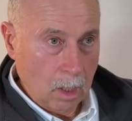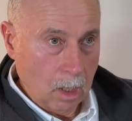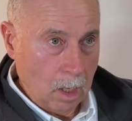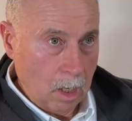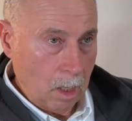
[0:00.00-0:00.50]

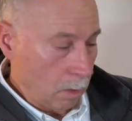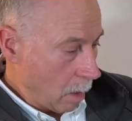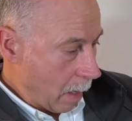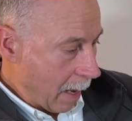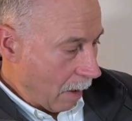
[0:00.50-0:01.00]

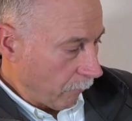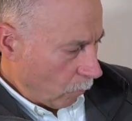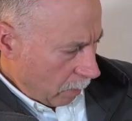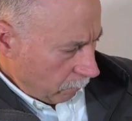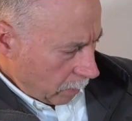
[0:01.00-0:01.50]
a half
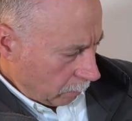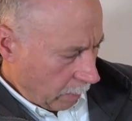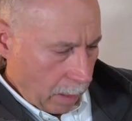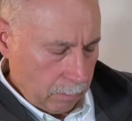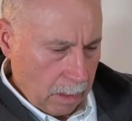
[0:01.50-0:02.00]
wavelength
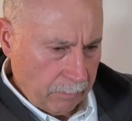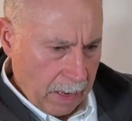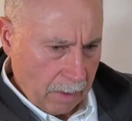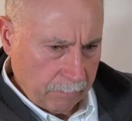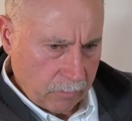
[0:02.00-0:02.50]
at
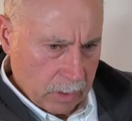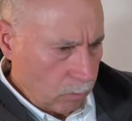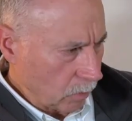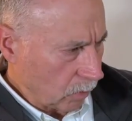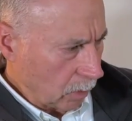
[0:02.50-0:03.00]
that
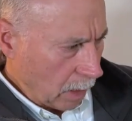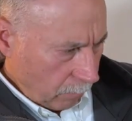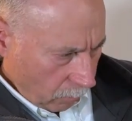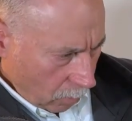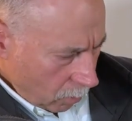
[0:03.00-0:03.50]
frequency,
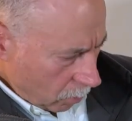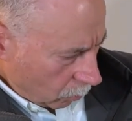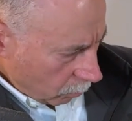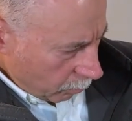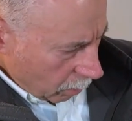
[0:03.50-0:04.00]
84 hertz,
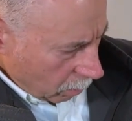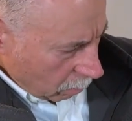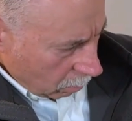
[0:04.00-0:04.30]
would be